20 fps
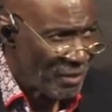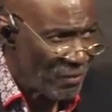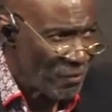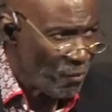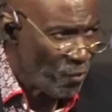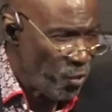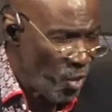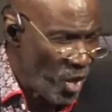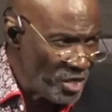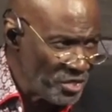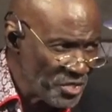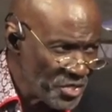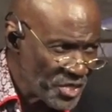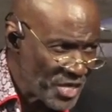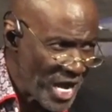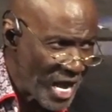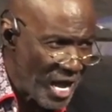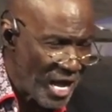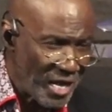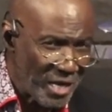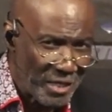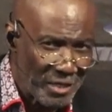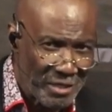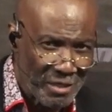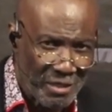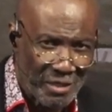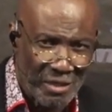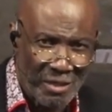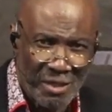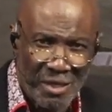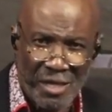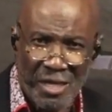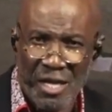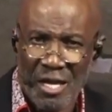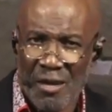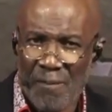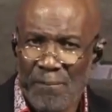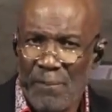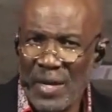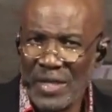One side.
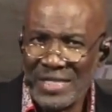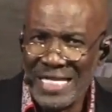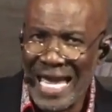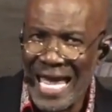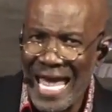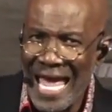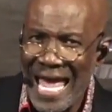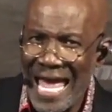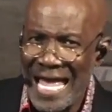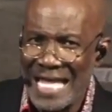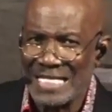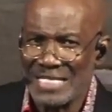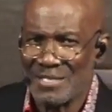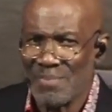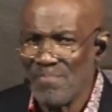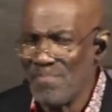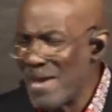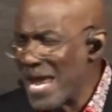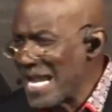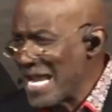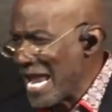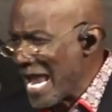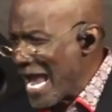But as many